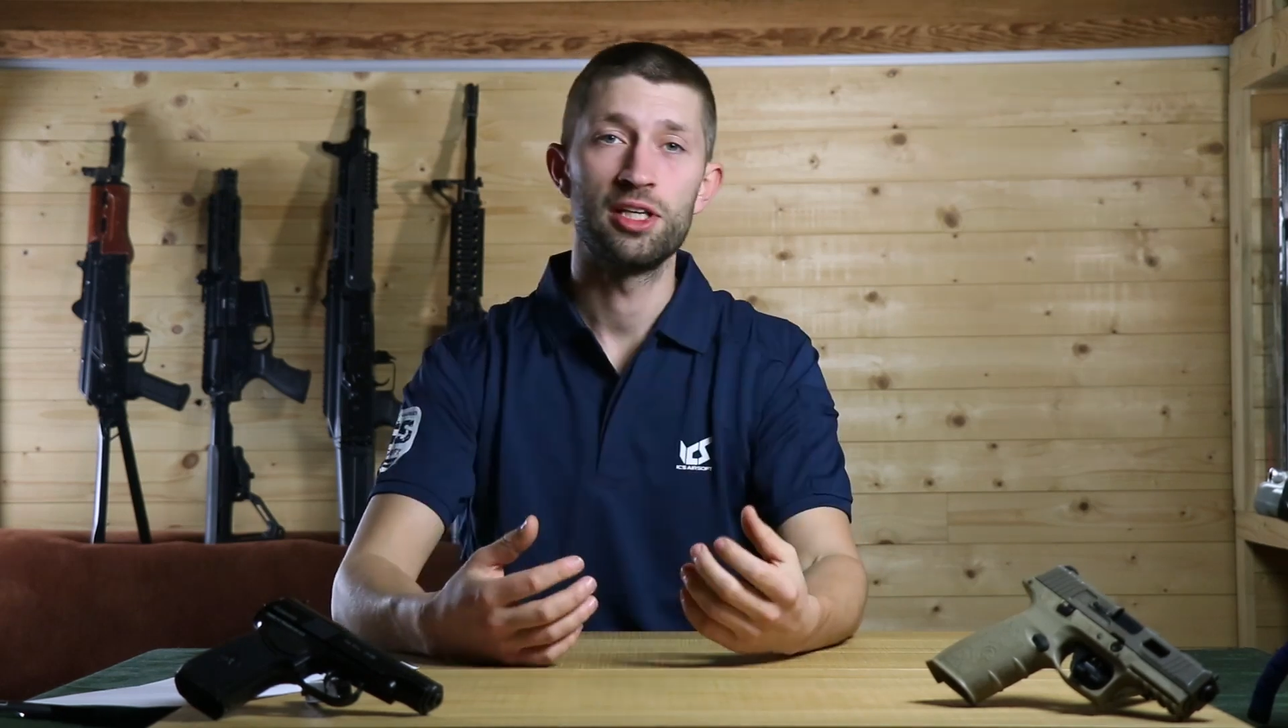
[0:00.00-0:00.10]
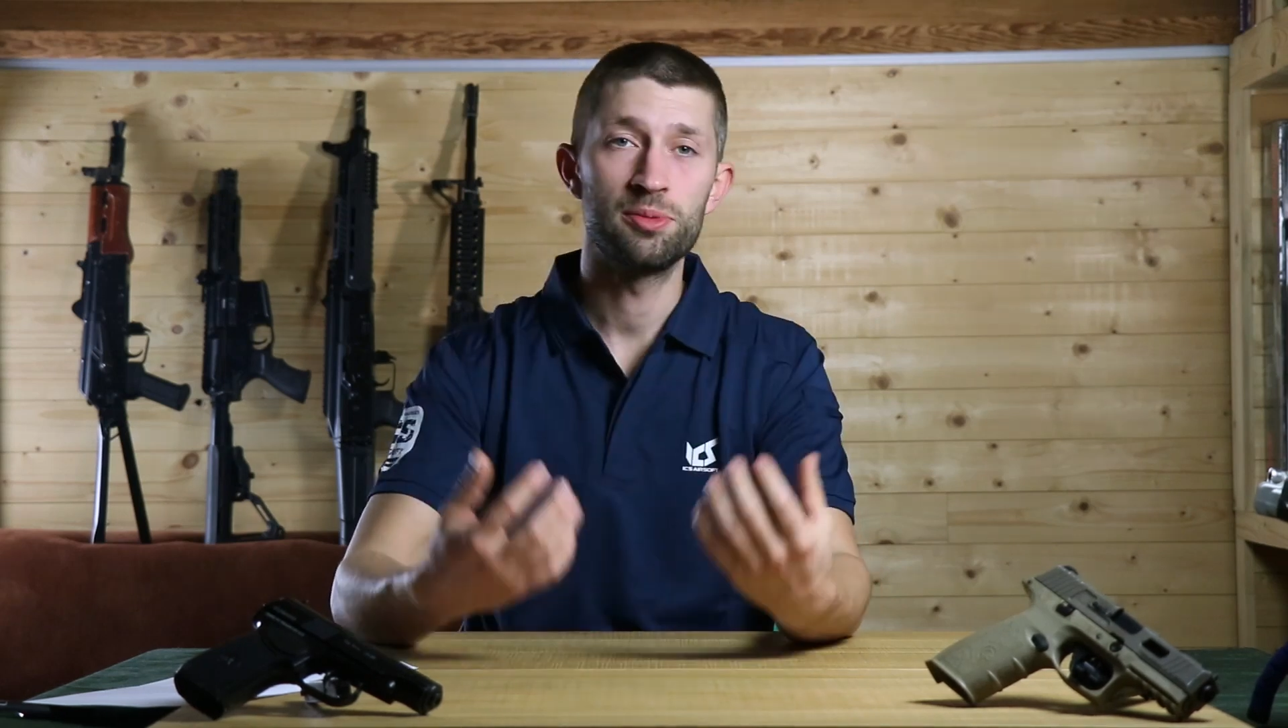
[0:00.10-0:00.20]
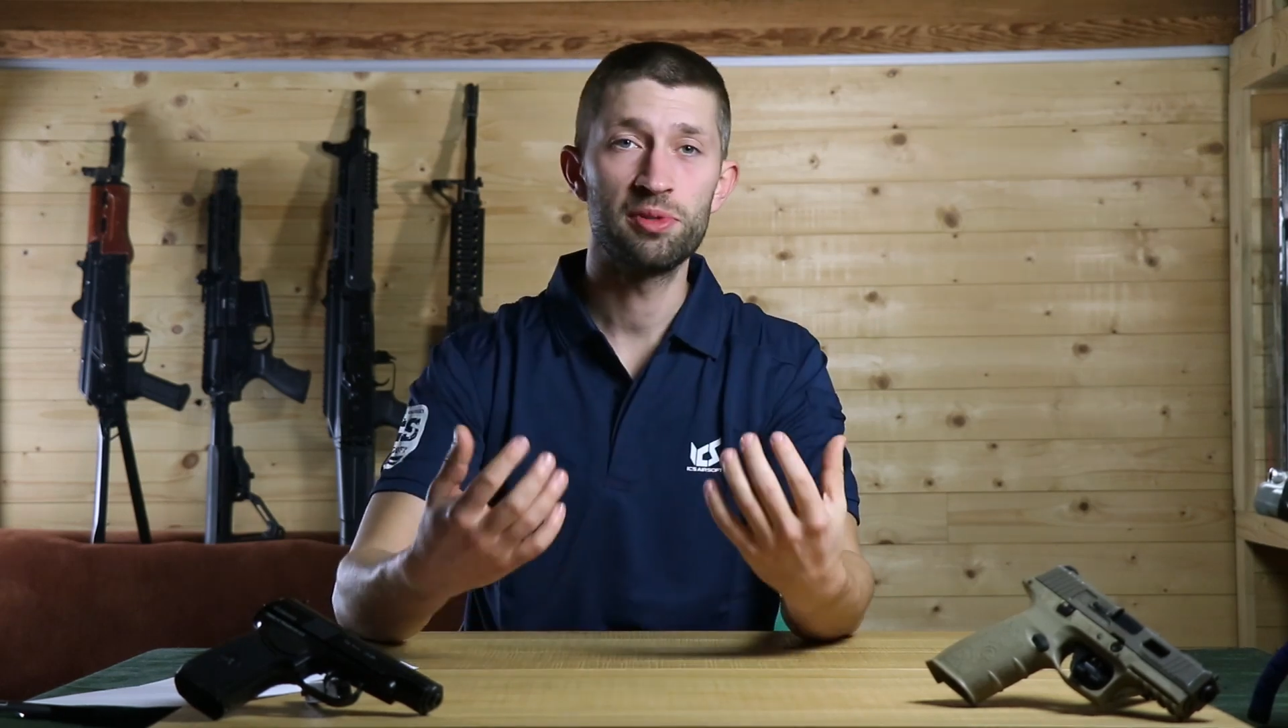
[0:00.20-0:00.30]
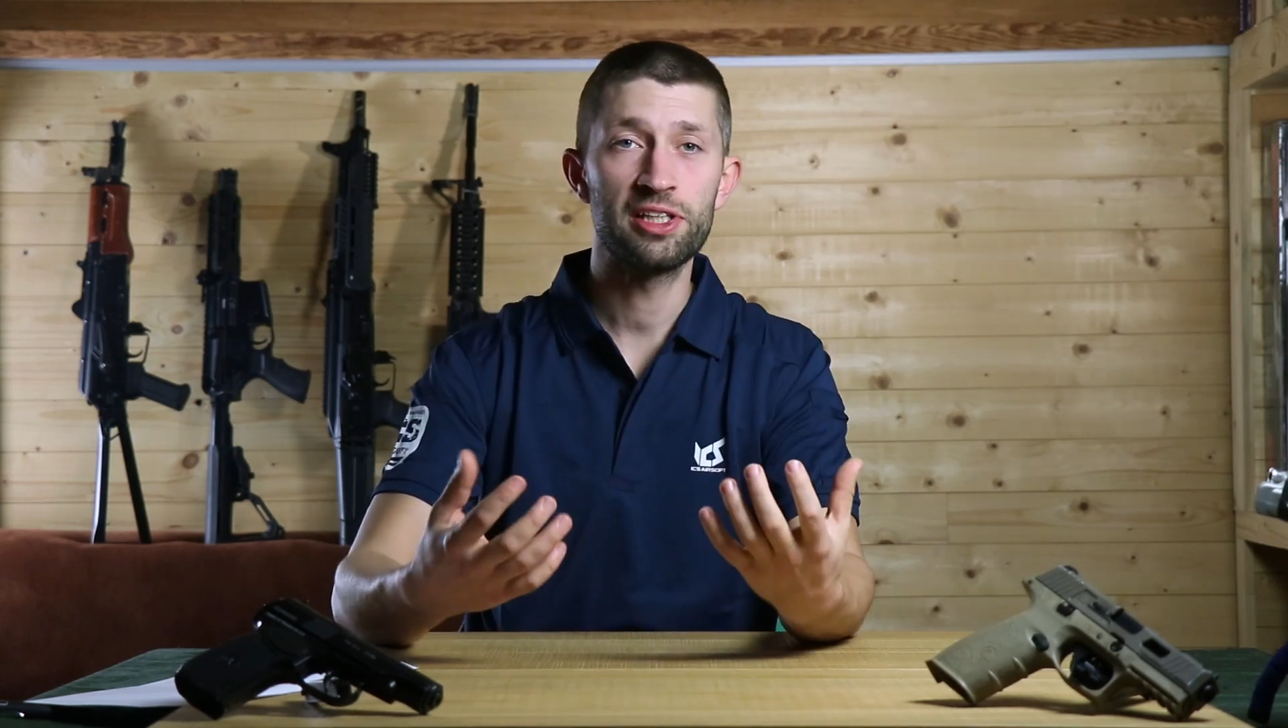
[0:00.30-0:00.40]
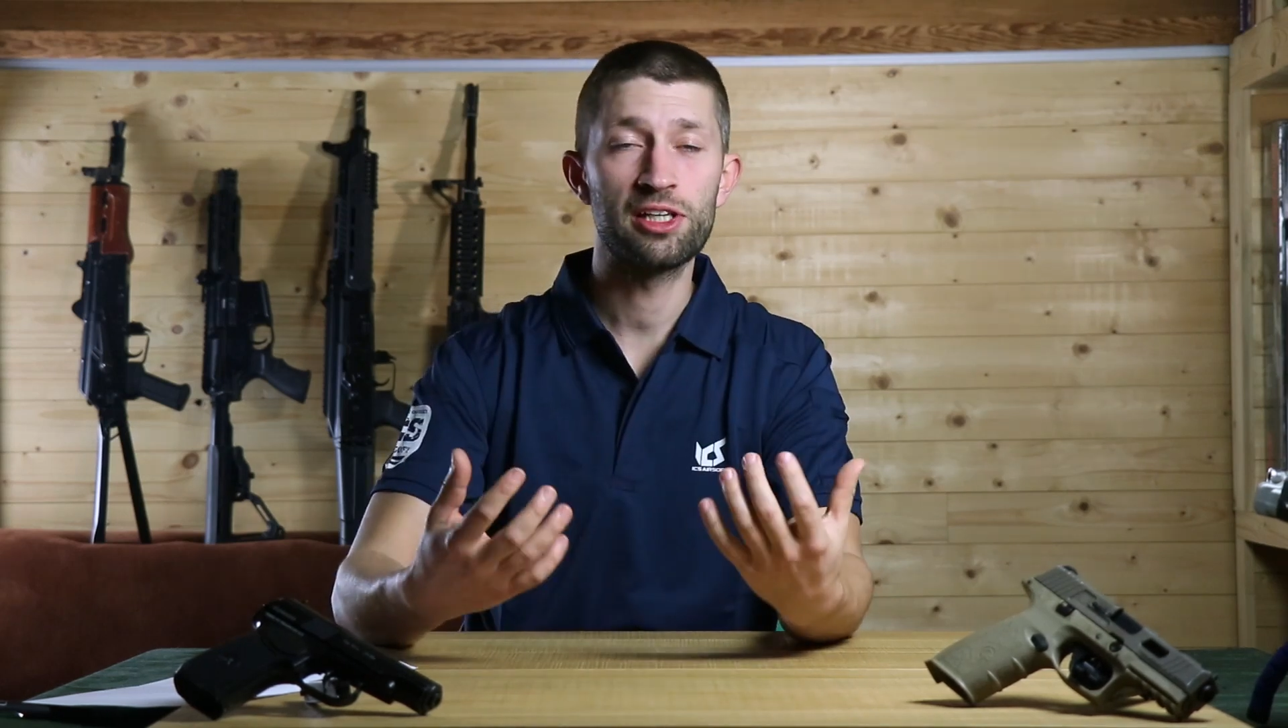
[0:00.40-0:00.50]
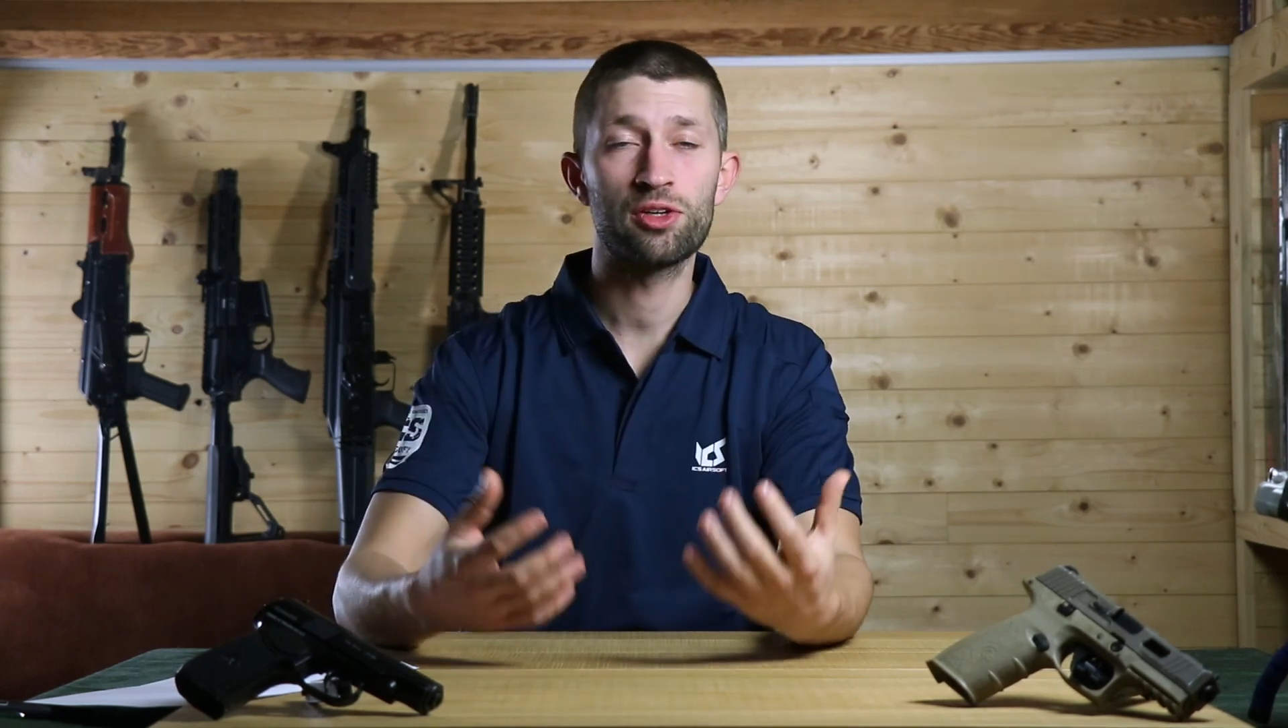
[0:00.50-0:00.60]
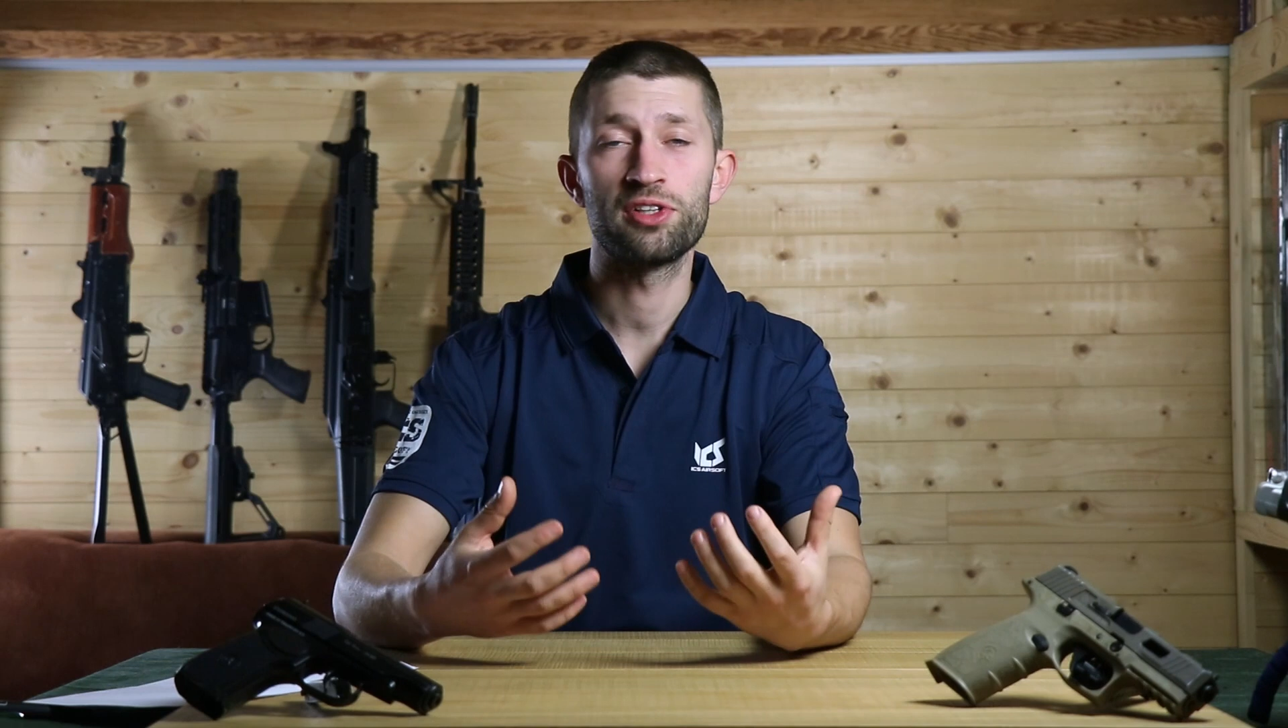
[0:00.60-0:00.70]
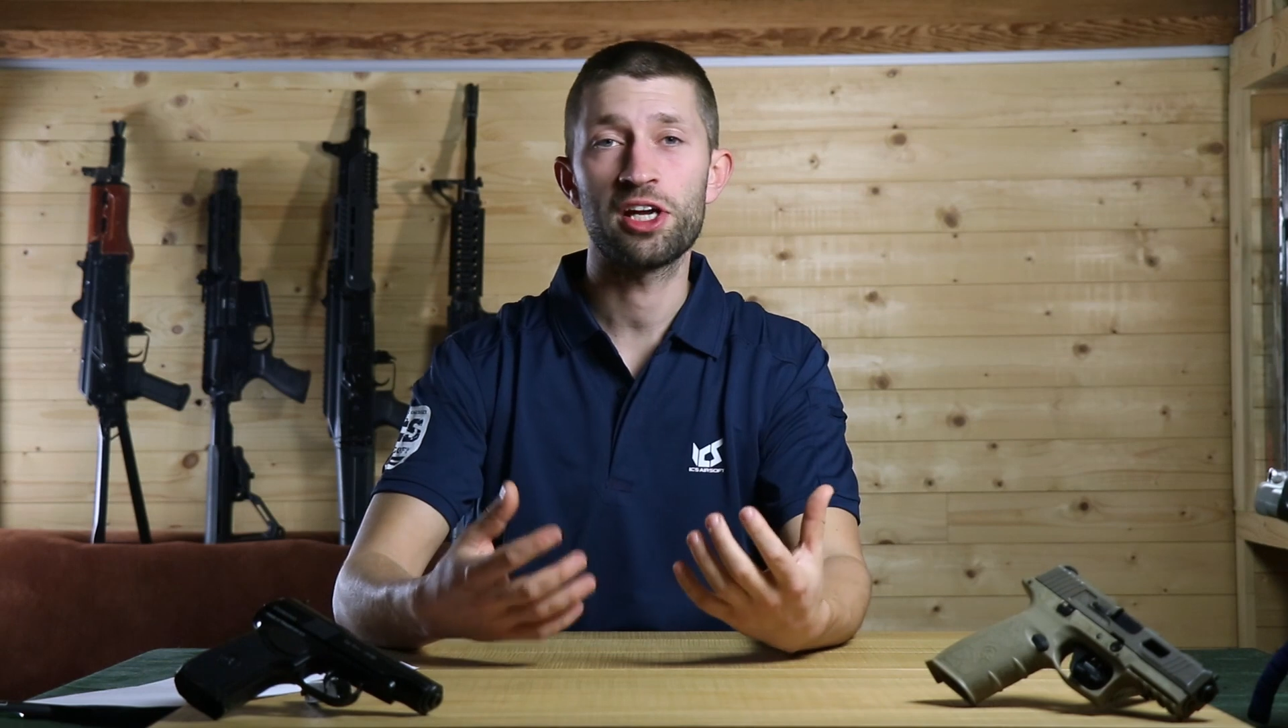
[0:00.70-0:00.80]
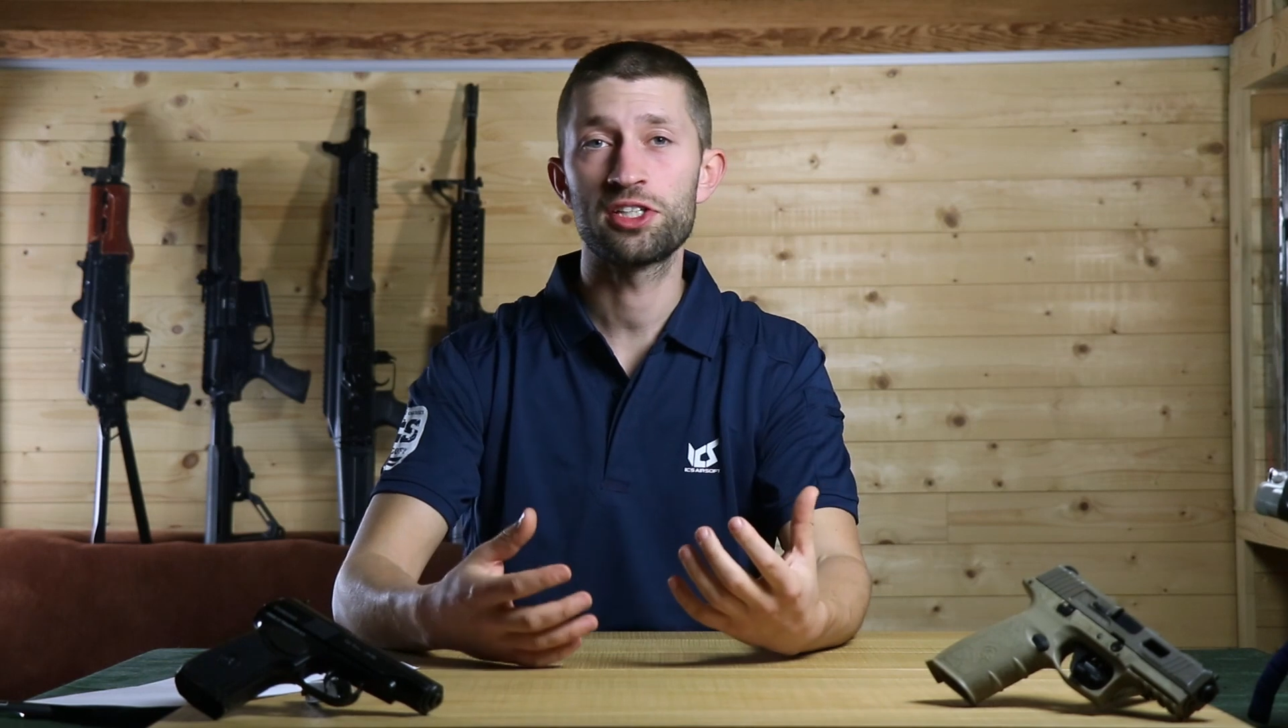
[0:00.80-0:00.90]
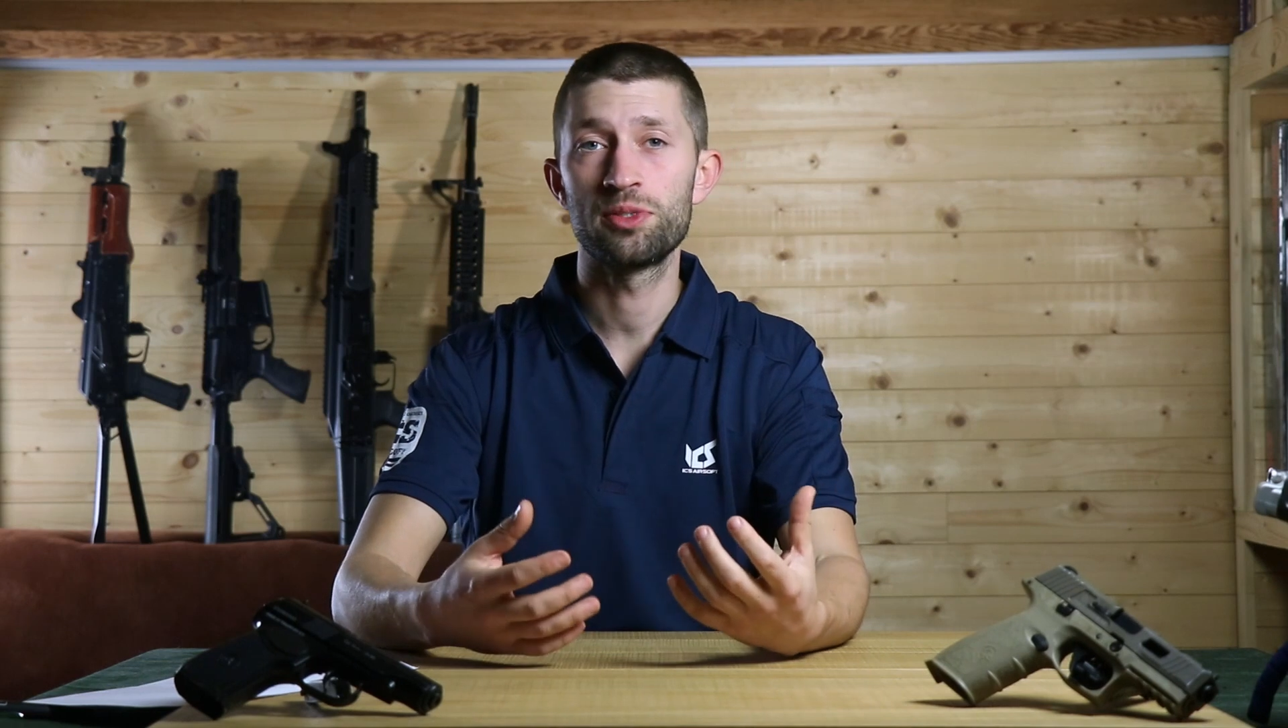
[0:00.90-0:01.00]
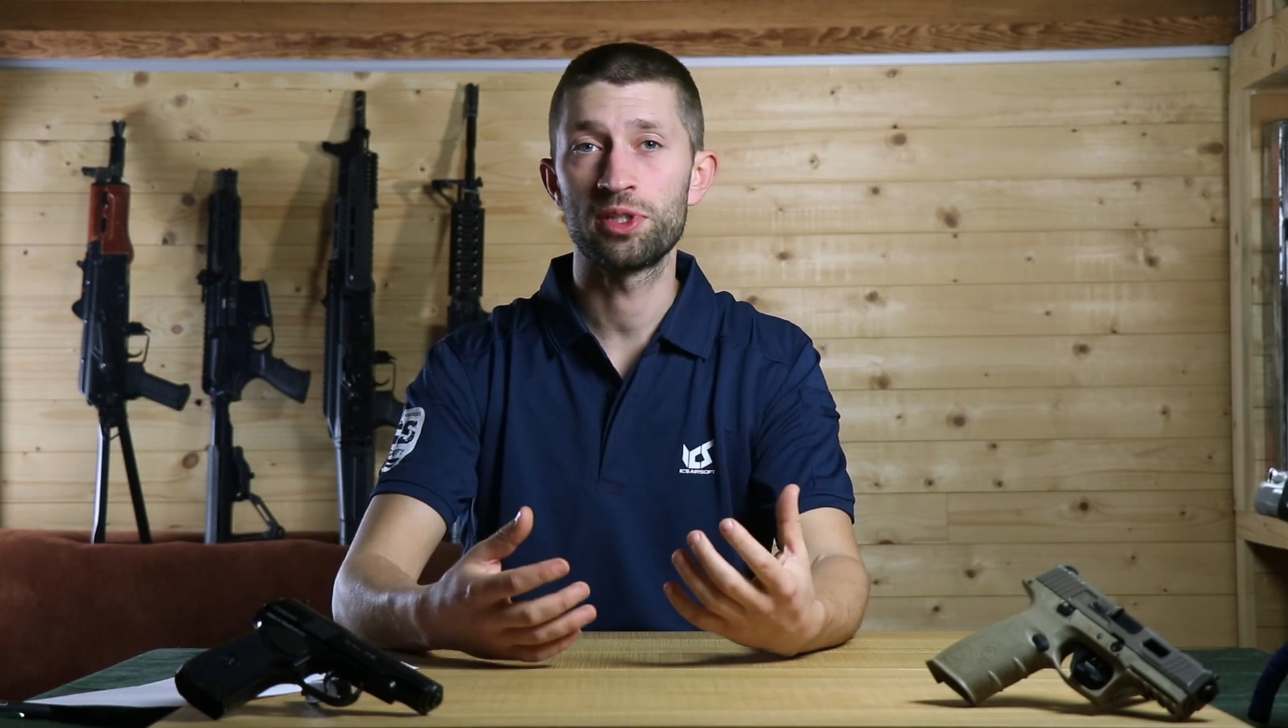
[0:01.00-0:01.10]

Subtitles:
It's building a connection